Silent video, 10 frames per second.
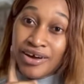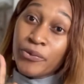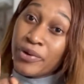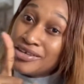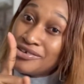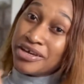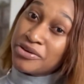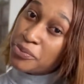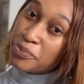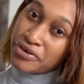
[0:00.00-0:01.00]
When you're in
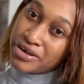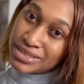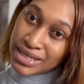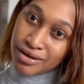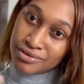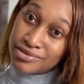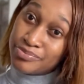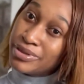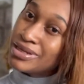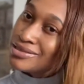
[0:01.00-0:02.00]
your parents' house,
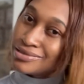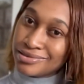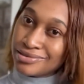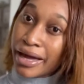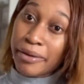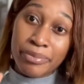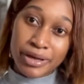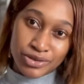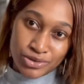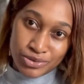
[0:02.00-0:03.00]
please, I
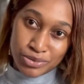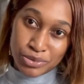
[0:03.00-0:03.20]
beg you,